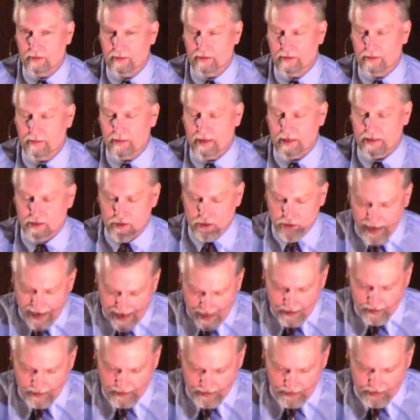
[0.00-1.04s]
They
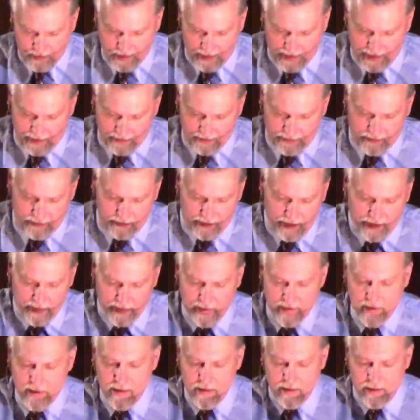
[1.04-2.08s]
challenge us
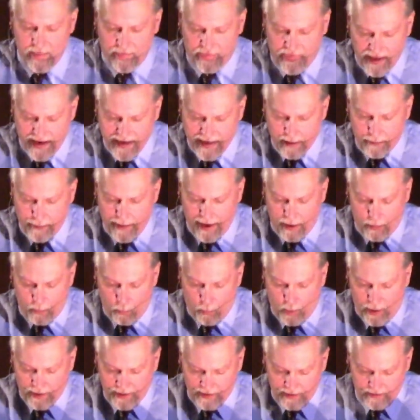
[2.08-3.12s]
to think about
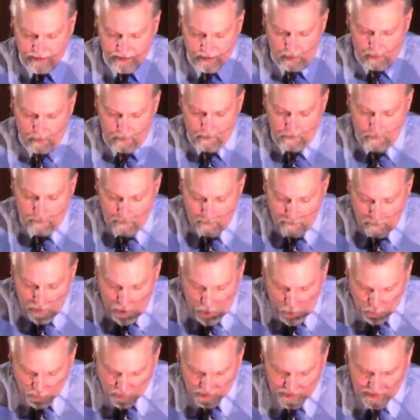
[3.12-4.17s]
what is
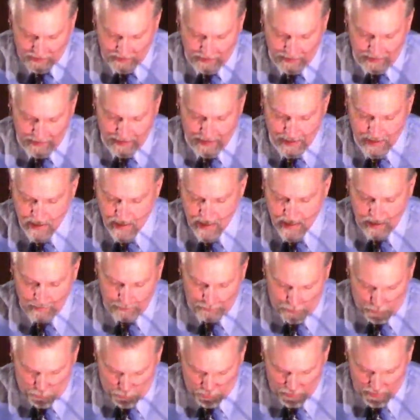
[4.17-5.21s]
most
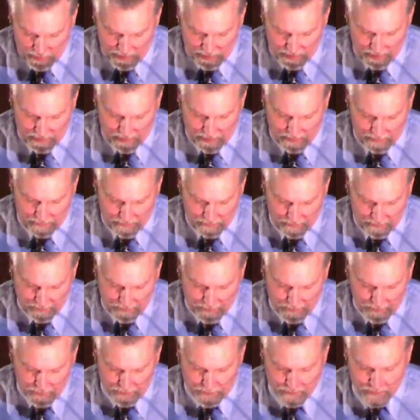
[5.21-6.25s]
important.
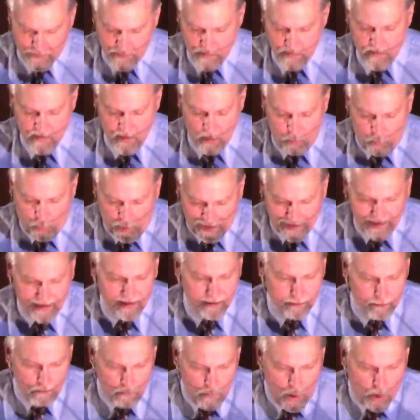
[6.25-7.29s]
What
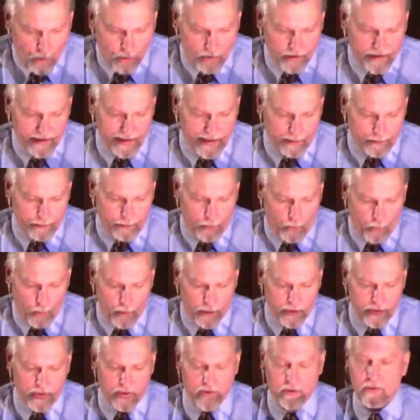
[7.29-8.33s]
is most
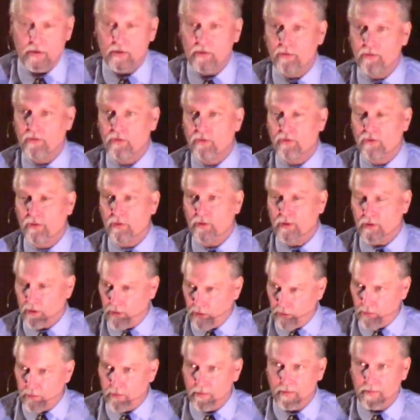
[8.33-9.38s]
important to
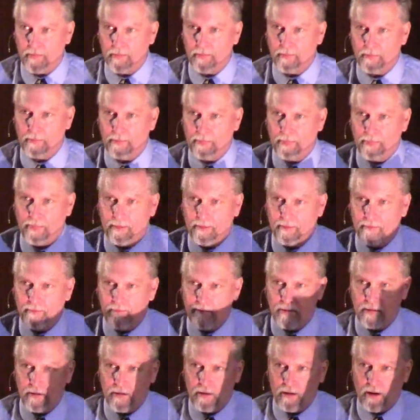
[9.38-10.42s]
you?
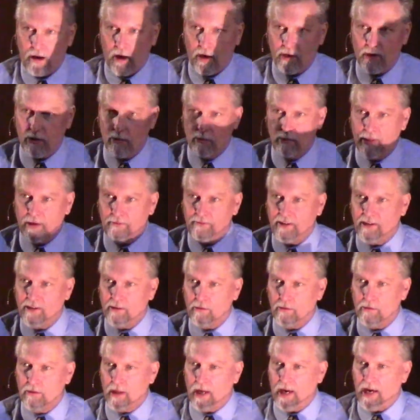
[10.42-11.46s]
Are you living
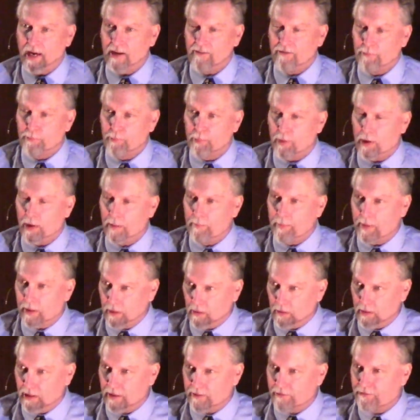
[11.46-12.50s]
your life
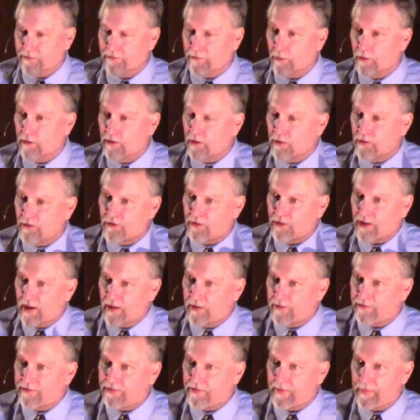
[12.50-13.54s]
primarily for
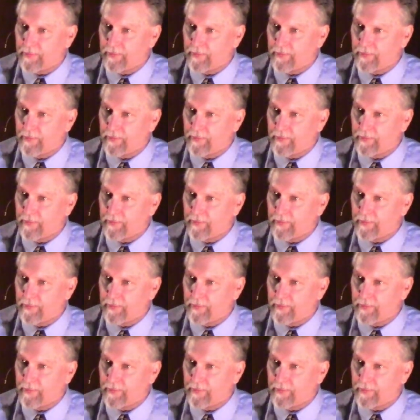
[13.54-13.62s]
yourself?